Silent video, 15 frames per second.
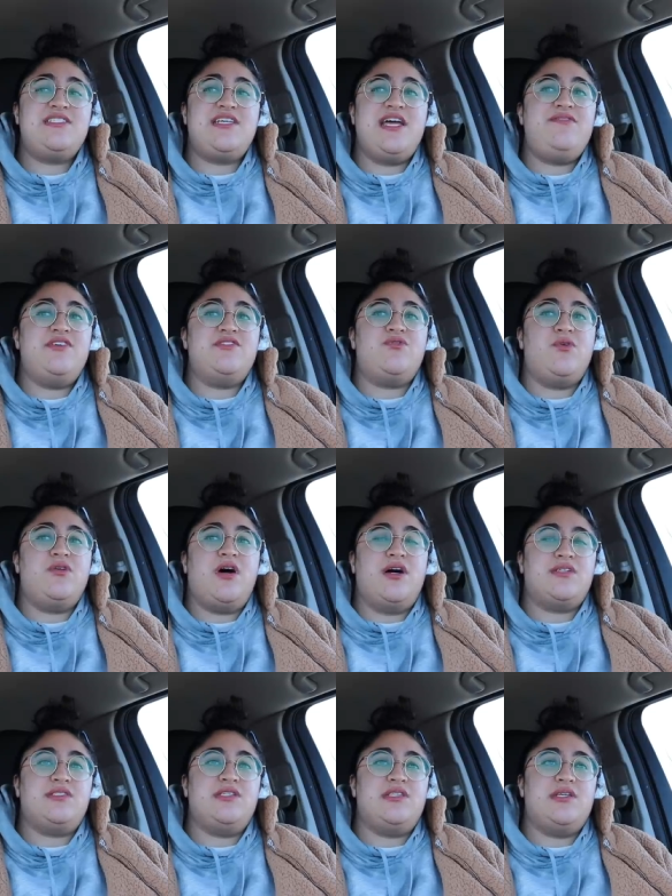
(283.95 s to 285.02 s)
save these corn
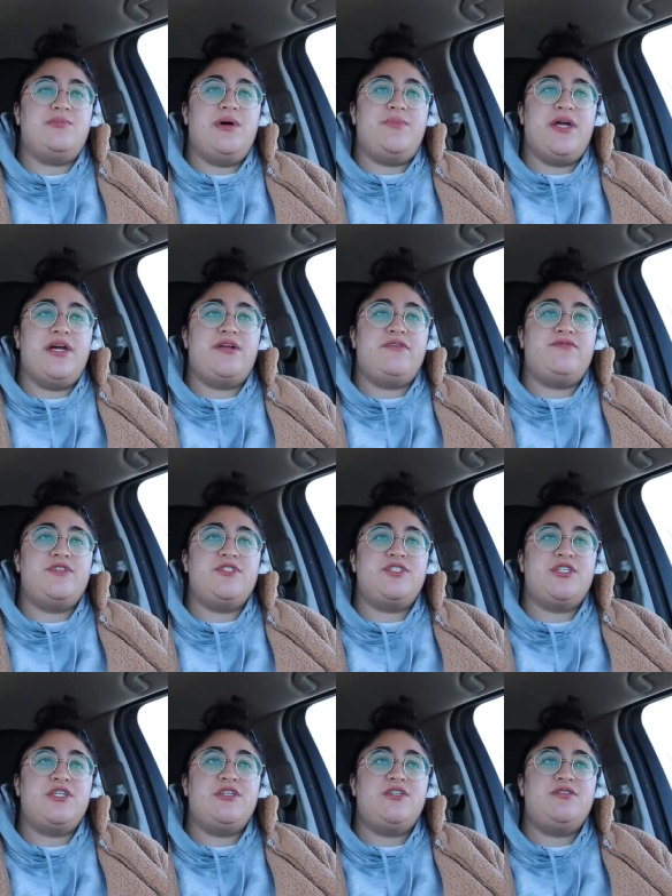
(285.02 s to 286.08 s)
dogs and heat them up later for
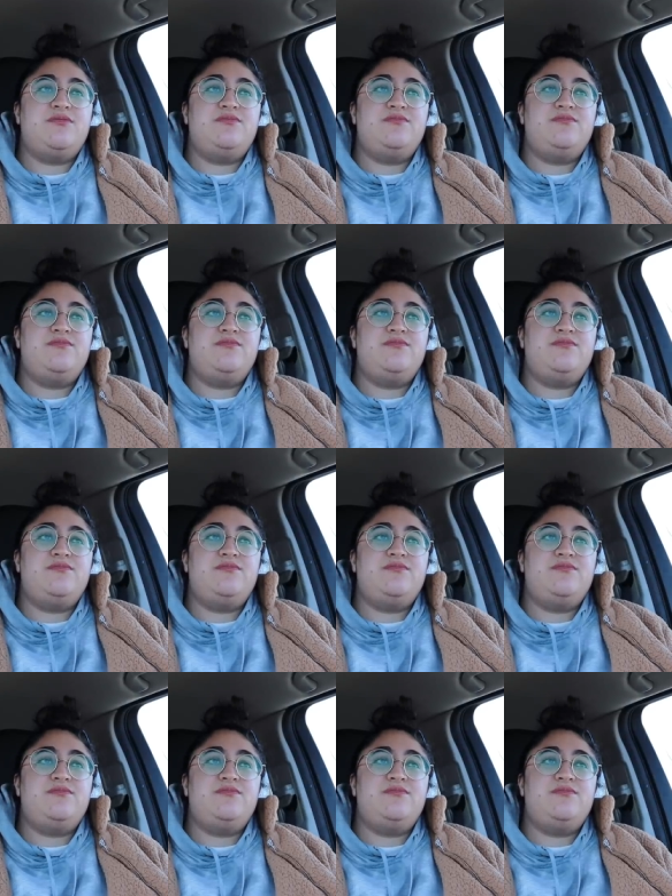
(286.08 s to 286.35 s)
sure.